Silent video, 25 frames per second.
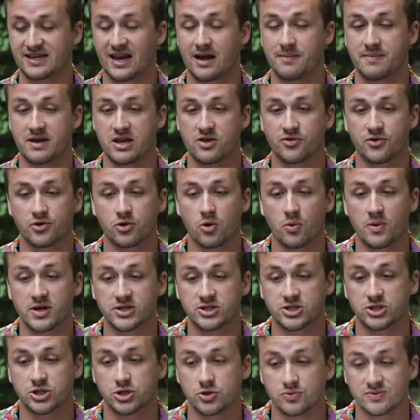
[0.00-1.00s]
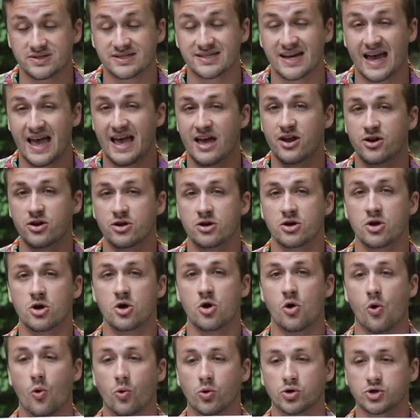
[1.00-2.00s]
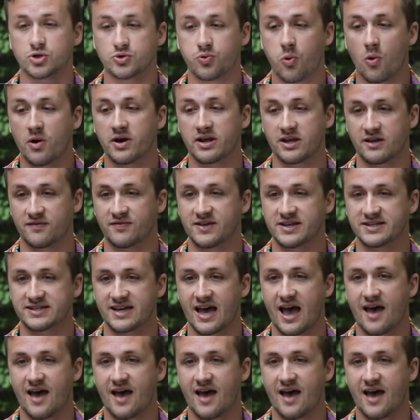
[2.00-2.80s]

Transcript: And I'm either going to do 10 or 20 of these.